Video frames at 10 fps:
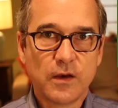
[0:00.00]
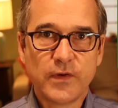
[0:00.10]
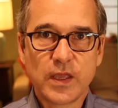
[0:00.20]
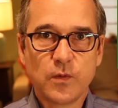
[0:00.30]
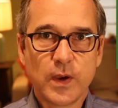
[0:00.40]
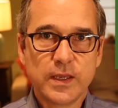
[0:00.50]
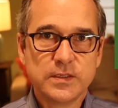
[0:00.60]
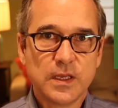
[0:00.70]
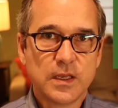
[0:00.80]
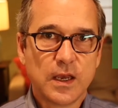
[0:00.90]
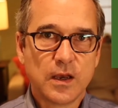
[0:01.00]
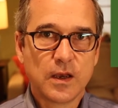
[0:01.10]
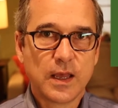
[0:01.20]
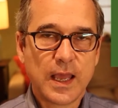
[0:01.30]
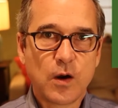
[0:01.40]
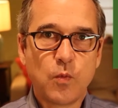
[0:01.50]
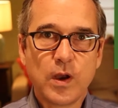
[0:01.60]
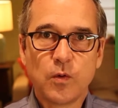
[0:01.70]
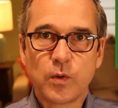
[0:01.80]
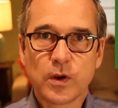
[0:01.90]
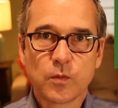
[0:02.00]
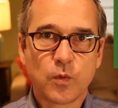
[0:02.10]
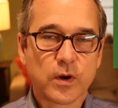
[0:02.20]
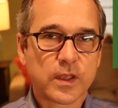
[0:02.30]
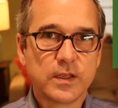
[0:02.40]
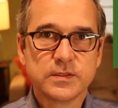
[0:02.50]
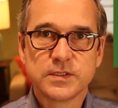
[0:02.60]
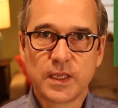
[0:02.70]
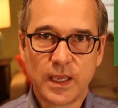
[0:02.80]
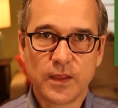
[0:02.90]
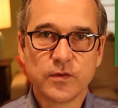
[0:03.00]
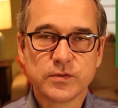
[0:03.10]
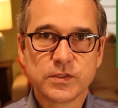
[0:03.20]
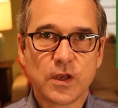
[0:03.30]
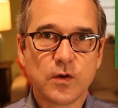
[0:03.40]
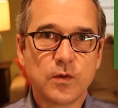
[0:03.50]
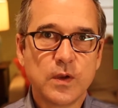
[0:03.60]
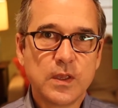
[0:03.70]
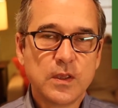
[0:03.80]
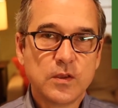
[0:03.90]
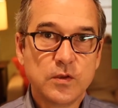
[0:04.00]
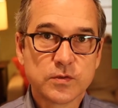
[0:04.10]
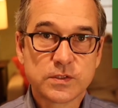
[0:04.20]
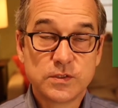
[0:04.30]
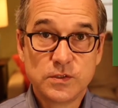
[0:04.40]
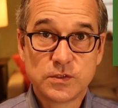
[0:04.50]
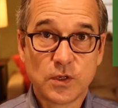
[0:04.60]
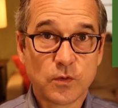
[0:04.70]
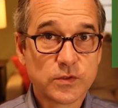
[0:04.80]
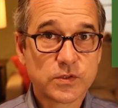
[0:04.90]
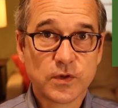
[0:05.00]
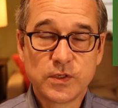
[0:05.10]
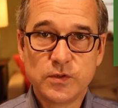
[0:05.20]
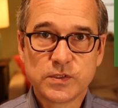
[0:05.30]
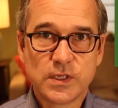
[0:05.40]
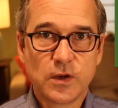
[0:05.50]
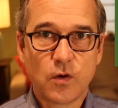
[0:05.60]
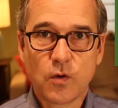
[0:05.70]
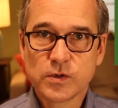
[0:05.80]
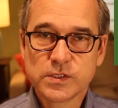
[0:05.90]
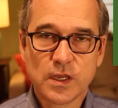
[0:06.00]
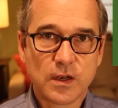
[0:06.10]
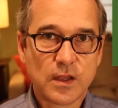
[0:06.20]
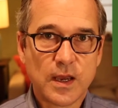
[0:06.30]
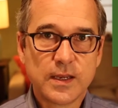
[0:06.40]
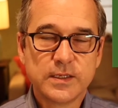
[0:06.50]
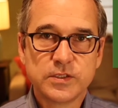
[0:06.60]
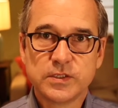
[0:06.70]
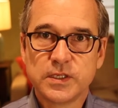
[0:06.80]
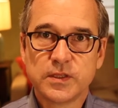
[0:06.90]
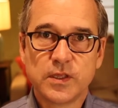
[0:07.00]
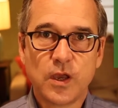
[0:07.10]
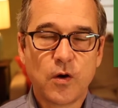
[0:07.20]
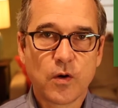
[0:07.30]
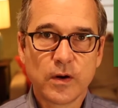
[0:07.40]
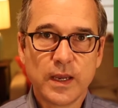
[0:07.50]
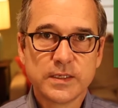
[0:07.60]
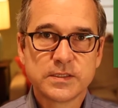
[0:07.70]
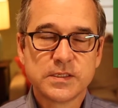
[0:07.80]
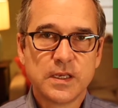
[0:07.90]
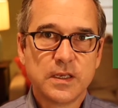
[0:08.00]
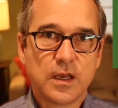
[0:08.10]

evaluate how well we're working together. So on the screen you see a horizontal line as you did the ORS,